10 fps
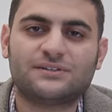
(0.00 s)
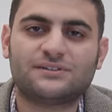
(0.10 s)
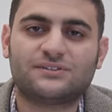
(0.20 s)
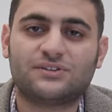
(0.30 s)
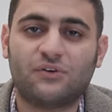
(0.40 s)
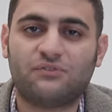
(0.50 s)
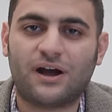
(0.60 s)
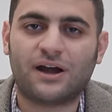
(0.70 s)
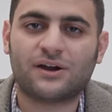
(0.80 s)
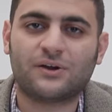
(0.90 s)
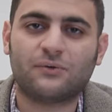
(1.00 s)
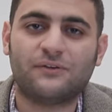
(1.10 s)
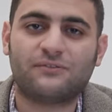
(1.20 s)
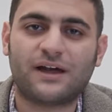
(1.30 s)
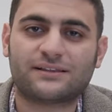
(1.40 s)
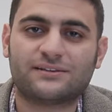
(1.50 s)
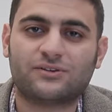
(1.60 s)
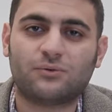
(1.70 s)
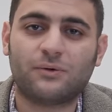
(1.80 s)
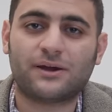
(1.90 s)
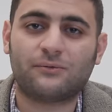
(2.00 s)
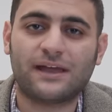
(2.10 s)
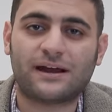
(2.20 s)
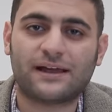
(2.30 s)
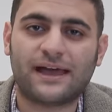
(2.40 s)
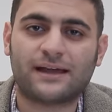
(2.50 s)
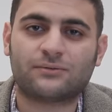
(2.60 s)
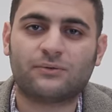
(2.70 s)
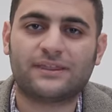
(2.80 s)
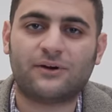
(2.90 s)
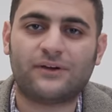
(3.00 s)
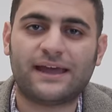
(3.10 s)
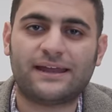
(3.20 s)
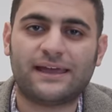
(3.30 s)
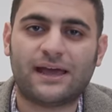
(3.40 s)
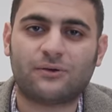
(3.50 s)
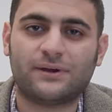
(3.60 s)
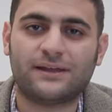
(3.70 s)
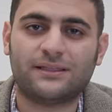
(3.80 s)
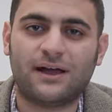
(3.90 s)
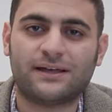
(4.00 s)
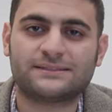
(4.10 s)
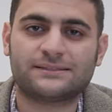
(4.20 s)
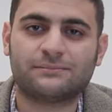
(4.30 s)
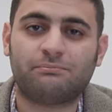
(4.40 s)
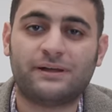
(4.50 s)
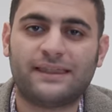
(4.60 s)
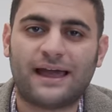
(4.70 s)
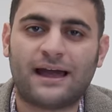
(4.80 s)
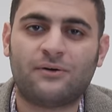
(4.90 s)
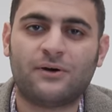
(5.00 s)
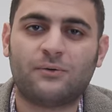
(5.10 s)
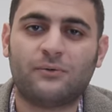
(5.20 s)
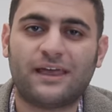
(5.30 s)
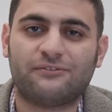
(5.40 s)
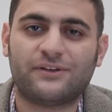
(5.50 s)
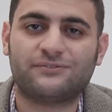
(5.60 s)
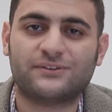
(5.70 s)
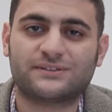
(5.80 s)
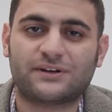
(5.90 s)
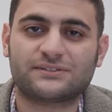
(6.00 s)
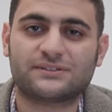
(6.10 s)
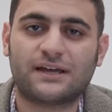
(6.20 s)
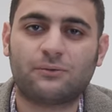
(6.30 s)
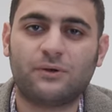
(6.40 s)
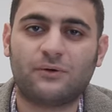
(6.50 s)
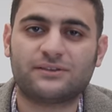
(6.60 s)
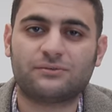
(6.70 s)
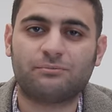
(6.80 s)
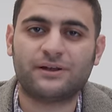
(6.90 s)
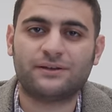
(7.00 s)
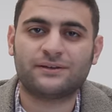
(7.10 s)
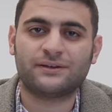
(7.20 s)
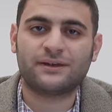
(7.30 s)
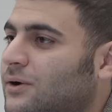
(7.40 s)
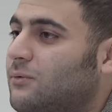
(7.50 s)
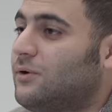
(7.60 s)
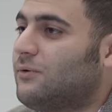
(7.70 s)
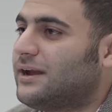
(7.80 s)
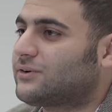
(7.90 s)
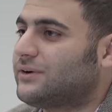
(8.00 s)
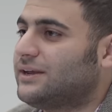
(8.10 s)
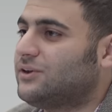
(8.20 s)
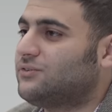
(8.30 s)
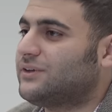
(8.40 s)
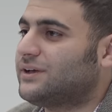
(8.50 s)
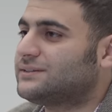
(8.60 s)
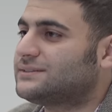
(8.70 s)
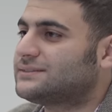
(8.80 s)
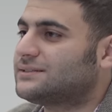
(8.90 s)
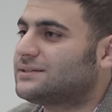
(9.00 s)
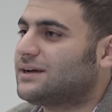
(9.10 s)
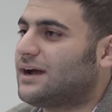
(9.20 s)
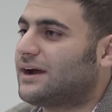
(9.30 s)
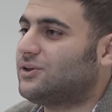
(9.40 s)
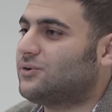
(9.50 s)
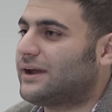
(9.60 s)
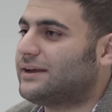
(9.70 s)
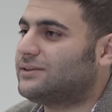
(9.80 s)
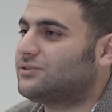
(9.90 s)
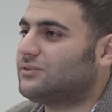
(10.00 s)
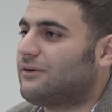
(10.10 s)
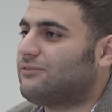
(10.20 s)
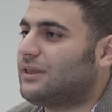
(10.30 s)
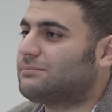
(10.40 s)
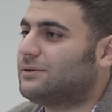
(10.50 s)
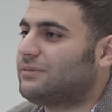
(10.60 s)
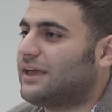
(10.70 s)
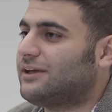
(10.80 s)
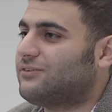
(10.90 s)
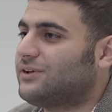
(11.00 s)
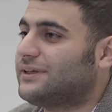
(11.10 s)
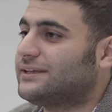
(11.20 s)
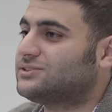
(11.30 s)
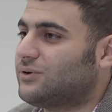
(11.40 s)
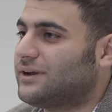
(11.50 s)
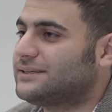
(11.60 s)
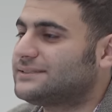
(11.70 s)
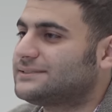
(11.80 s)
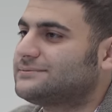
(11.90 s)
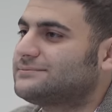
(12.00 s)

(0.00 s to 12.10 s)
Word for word: So far, we've gotten to where we are at without any equity loss. But now, we have infrastructure that we want to build. We want to create new fields. Are you ready to level up the playing field and join us?